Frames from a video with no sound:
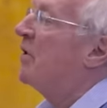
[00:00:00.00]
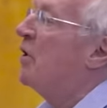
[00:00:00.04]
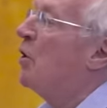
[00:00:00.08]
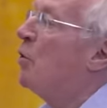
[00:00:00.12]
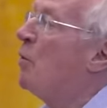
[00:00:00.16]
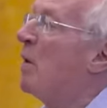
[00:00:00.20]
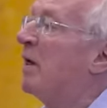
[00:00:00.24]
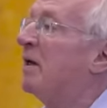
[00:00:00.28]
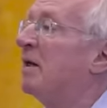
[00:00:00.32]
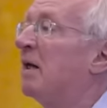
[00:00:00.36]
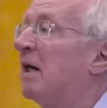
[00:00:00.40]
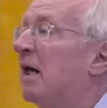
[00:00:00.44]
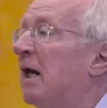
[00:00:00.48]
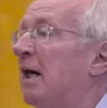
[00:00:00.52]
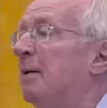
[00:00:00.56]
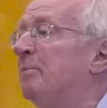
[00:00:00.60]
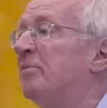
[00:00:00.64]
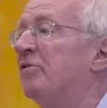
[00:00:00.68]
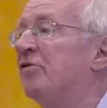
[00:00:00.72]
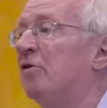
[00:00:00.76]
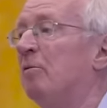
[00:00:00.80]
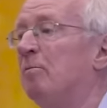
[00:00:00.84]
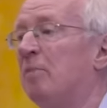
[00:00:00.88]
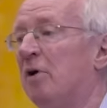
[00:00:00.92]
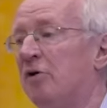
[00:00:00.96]
The UN
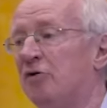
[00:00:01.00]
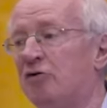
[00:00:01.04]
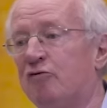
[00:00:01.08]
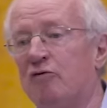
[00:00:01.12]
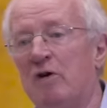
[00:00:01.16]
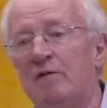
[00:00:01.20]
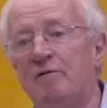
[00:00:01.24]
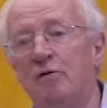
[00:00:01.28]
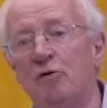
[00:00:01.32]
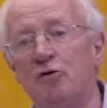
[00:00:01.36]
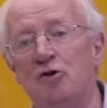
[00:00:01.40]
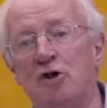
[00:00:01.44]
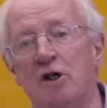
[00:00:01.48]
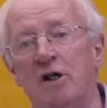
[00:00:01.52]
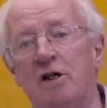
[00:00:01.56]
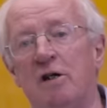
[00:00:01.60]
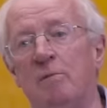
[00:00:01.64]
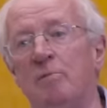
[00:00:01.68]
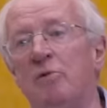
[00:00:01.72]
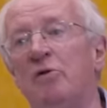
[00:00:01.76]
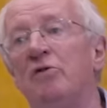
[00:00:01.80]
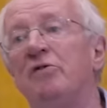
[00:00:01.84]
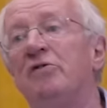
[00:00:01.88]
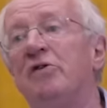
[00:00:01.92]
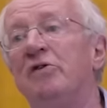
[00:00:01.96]
claims that most refugee
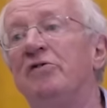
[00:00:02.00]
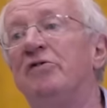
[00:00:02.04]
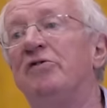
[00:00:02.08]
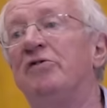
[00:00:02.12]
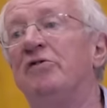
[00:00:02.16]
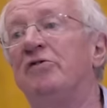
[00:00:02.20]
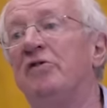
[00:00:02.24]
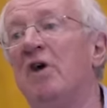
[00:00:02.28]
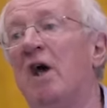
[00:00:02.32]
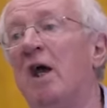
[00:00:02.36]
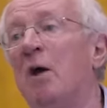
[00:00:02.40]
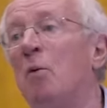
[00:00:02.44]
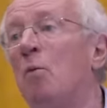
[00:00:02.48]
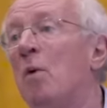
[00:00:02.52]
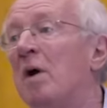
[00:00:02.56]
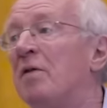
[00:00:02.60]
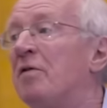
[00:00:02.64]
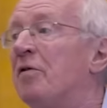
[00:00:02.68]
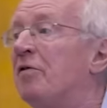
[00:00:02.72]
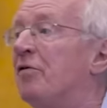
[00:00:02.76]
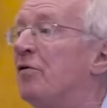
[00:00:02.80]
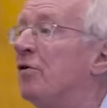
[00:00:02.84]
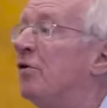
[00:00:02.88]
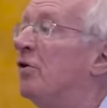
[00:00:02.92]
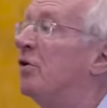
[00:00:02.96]
communities today,
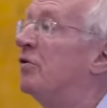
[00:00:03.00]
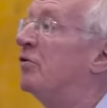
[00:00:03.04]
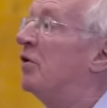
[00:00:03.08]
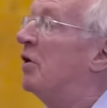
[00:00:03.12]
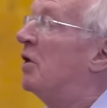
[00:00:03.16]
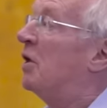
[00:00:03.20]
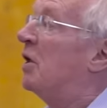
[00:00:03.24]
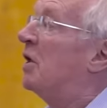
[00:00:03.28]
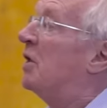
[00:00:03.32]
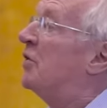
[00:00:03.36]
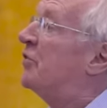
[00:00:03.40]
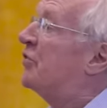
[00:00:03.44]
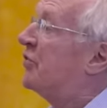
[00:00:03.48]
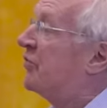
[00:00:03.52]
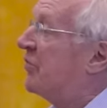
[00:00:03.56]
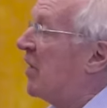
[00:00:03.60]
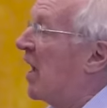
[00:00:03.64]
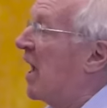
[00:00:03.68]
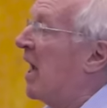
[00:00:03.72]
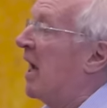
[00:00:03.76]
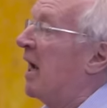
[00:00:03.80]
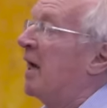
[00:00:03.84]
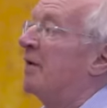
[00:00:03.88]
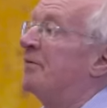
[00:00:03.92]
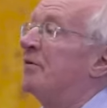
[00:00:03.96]
one third
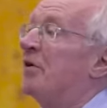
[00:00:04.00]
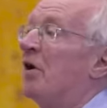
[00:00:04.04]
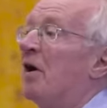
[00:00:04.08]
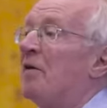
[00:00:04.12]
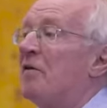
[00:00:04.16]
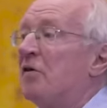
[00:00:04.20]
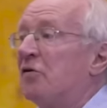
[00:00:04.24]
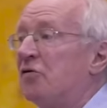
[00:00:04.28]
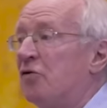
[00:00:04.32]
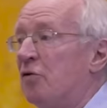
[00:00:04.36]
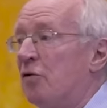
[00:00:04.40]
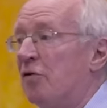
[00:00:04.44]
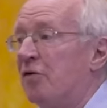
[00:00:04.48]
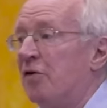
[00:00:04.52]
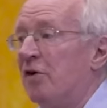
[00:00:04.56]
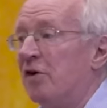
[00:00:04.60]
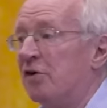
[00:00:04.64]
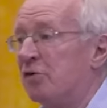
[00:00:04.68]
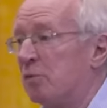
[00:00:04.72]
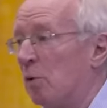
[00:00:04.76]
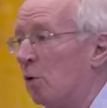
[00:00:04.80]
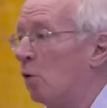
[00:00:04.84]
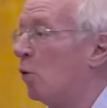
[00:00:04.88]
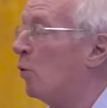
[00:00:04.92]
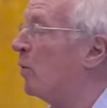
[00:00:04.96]
stay and the other two
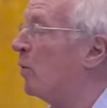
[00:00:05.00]
thirds will